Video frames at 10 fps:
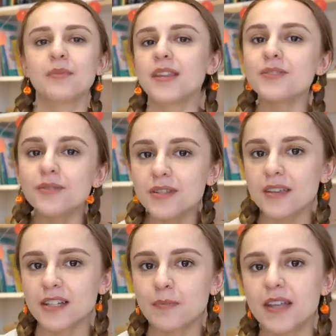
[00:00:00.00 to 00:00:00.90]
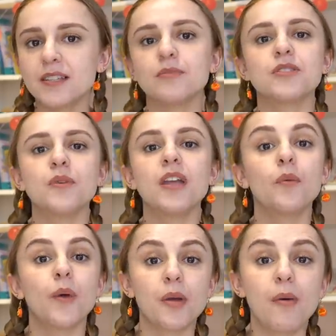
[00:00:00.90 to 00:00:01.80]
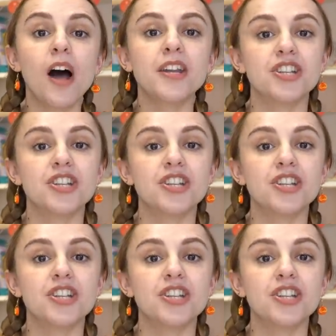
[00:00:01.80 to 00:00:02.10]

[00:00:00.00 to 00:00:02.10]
But there's also that space in between where your partner